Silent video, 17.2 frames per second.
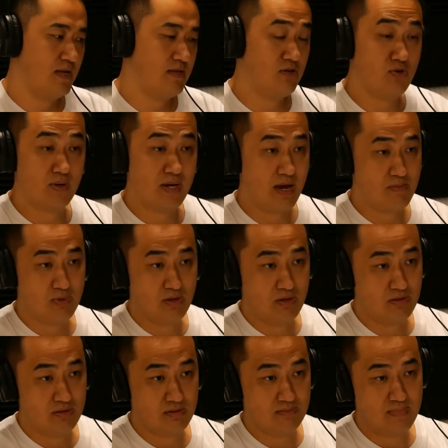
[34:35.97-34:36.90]
and you came
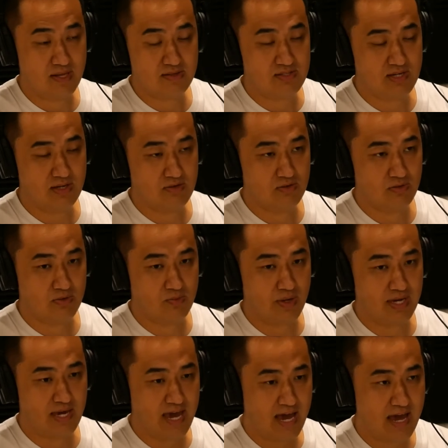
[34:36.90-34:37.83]
along and said, look,
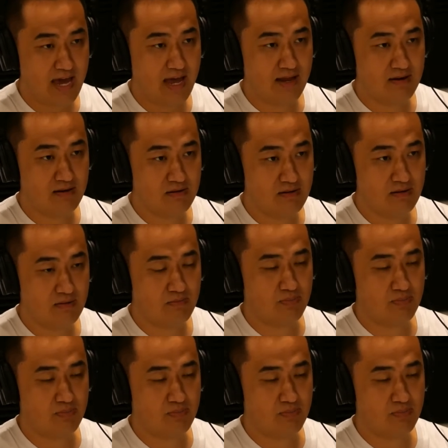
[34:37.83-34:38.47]
we can,